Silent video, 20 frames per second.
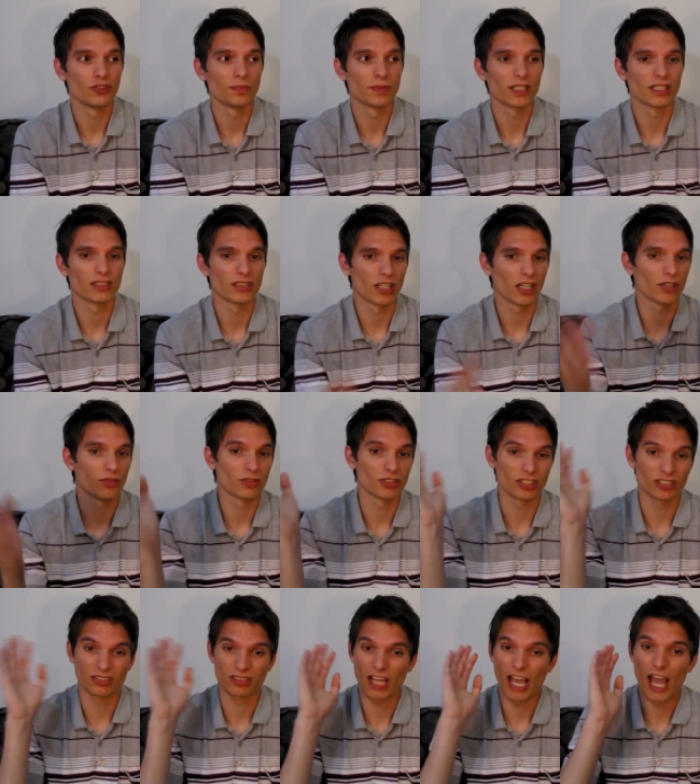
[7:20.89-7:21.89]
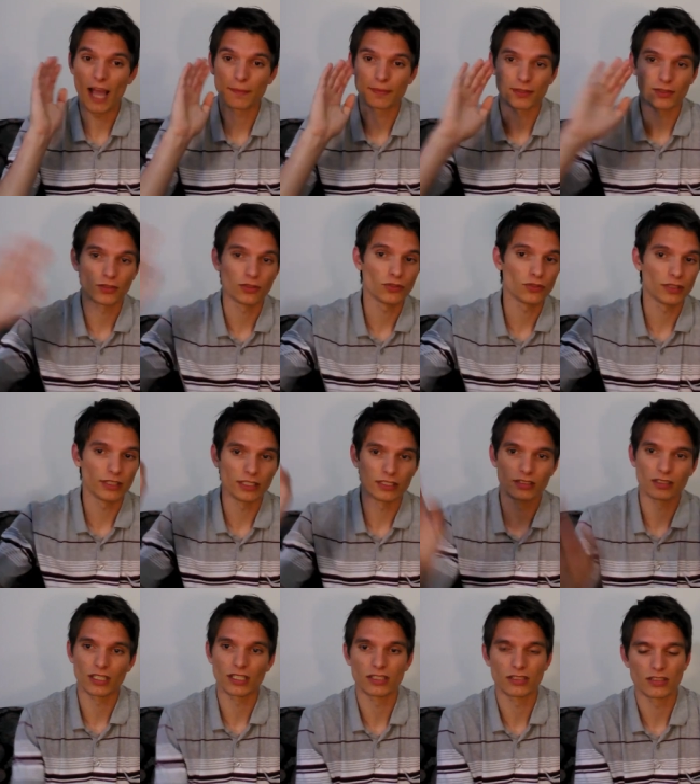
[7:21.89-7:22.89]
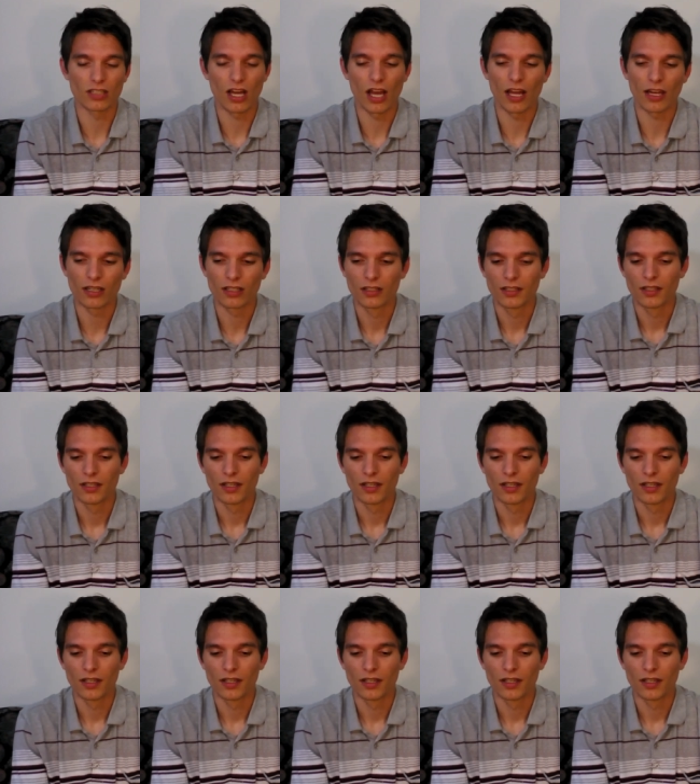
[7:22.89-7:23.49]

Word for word: because the other one just absolutely is, is not...